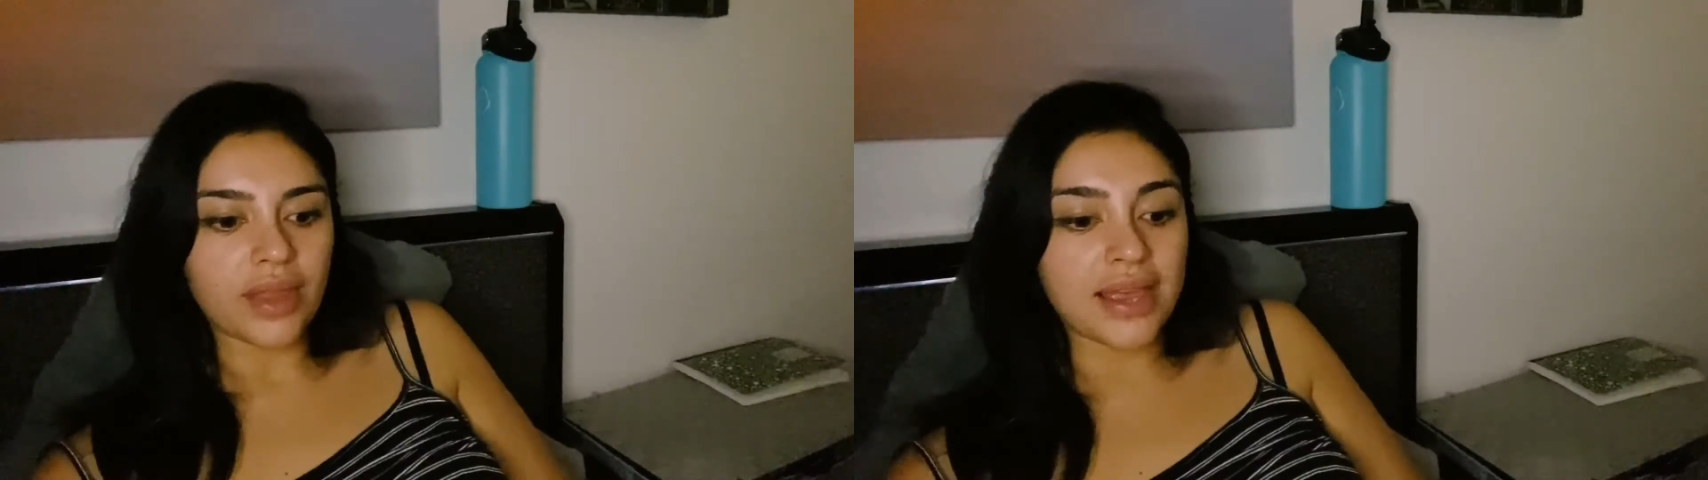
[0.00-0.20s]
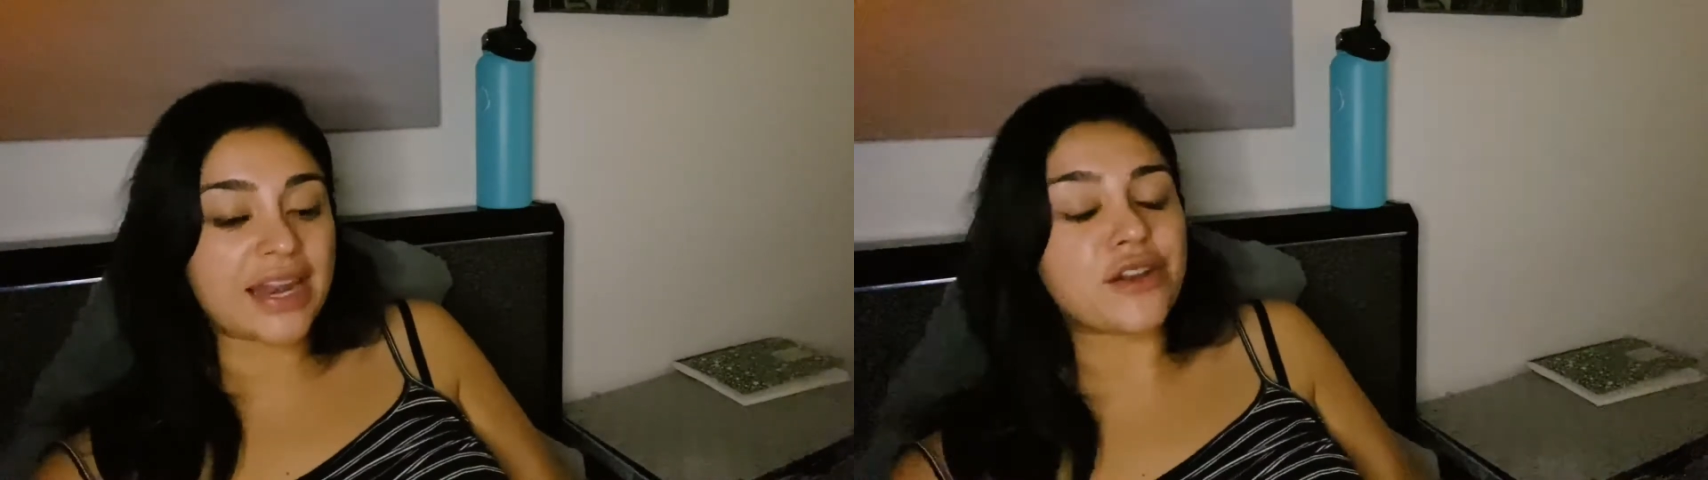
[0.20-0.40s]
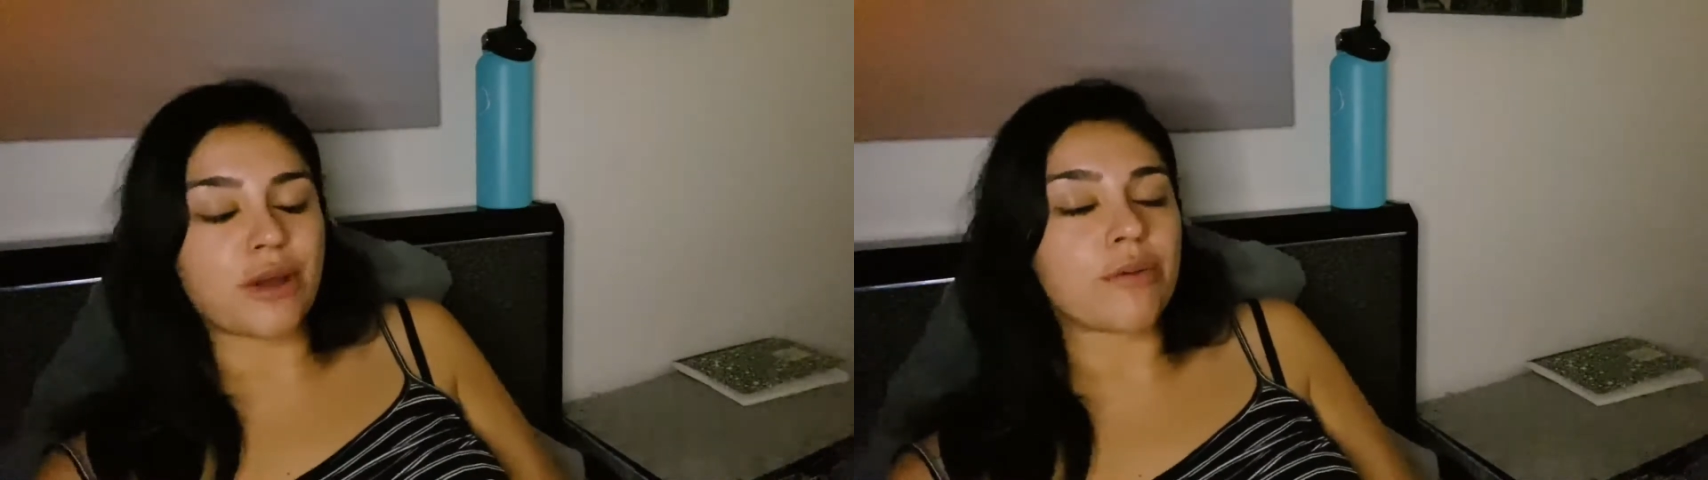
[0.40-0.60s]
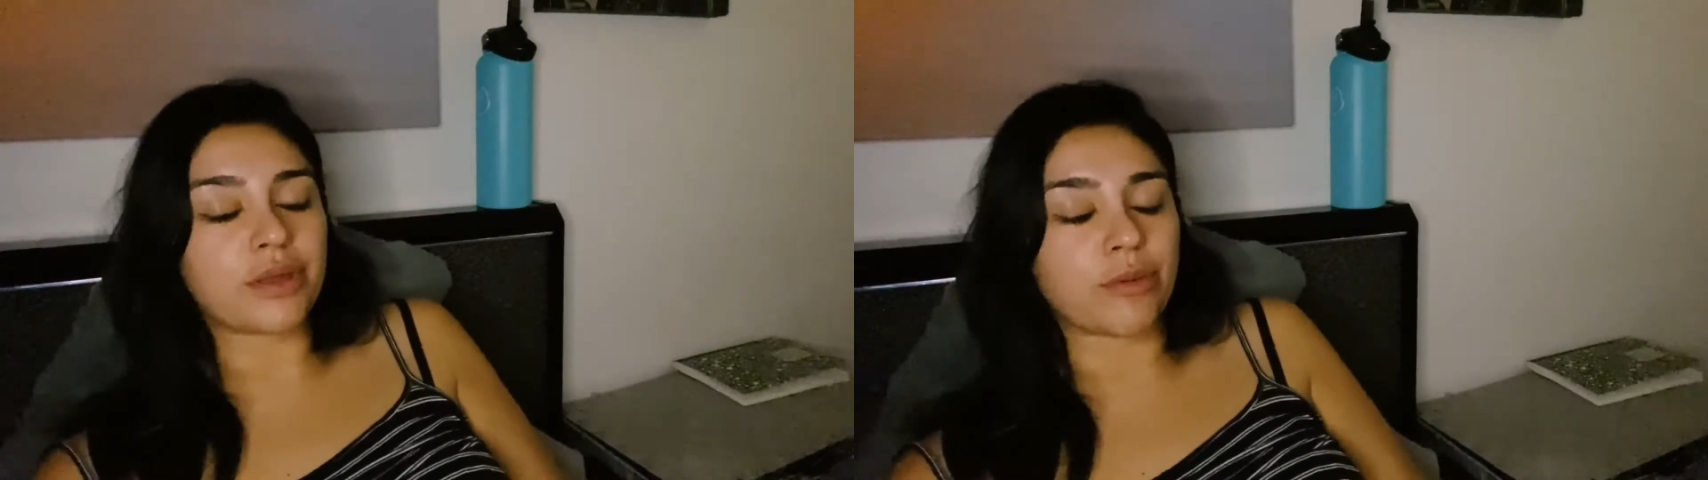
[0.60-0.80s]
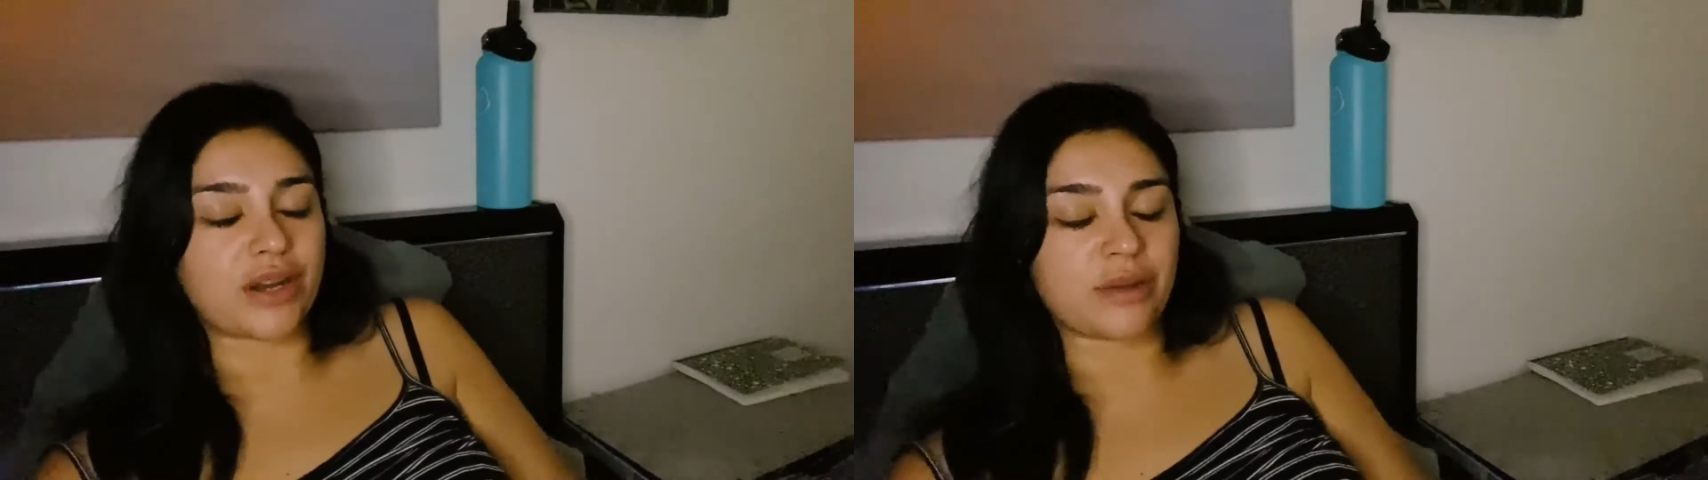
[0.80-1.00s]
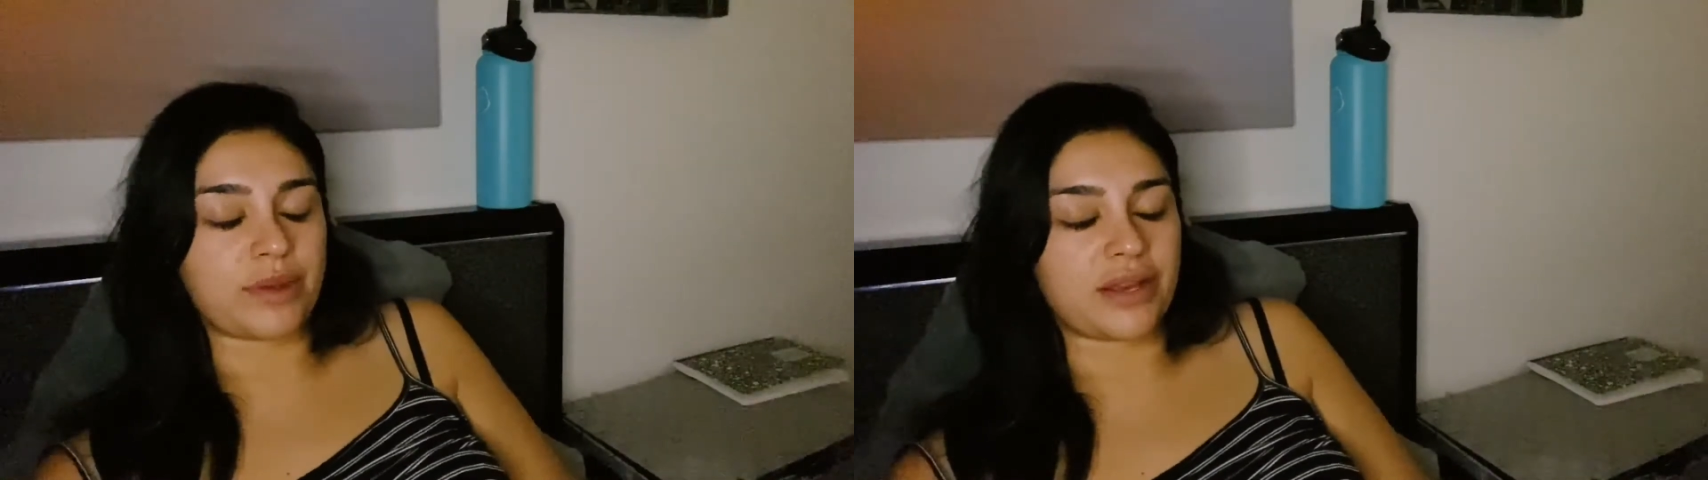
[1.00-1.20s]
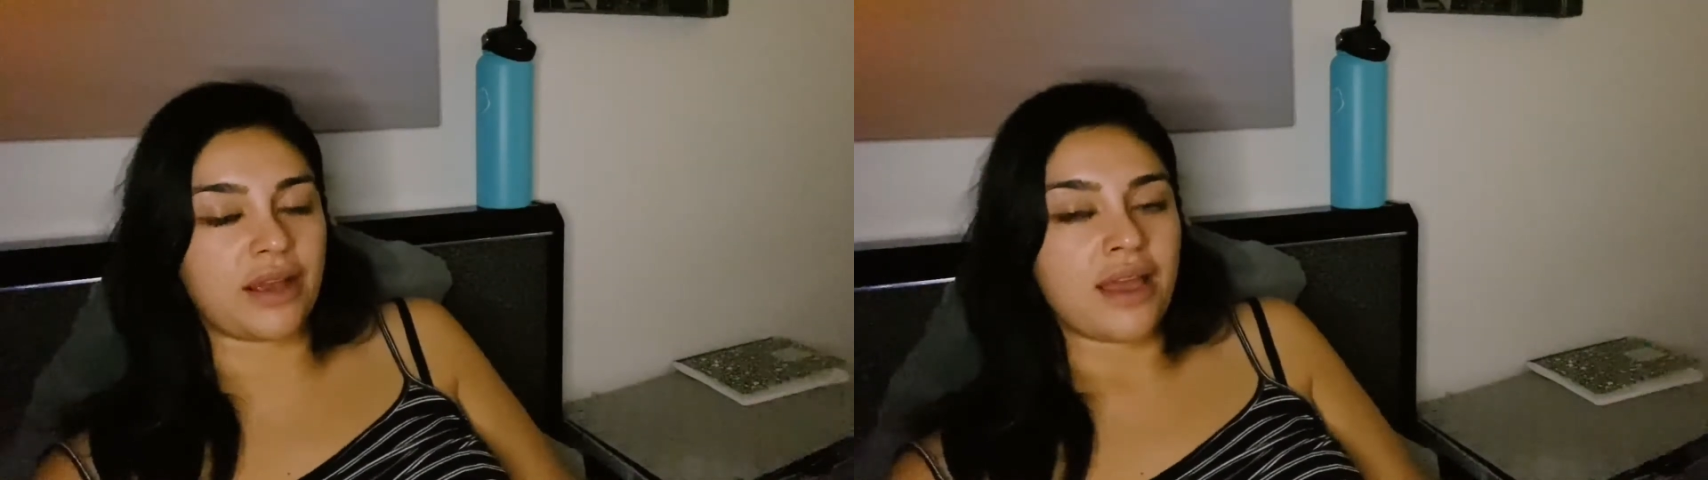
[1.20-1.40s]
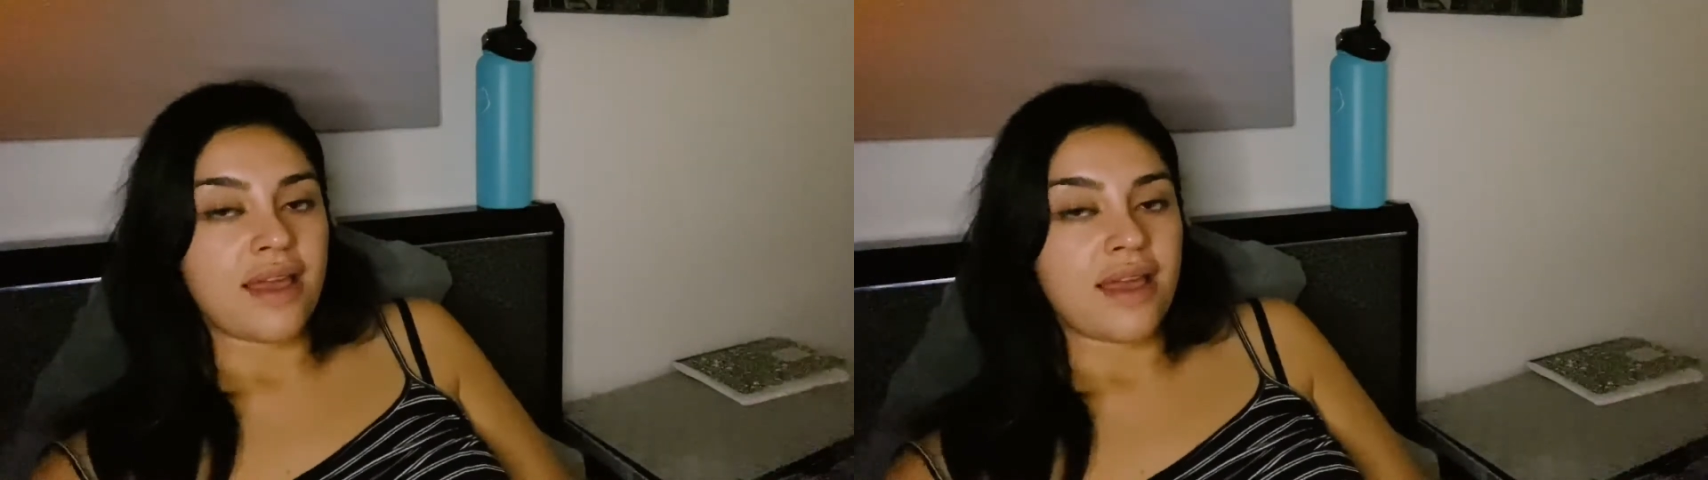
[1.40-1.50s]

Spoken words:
I knew I really wanted to be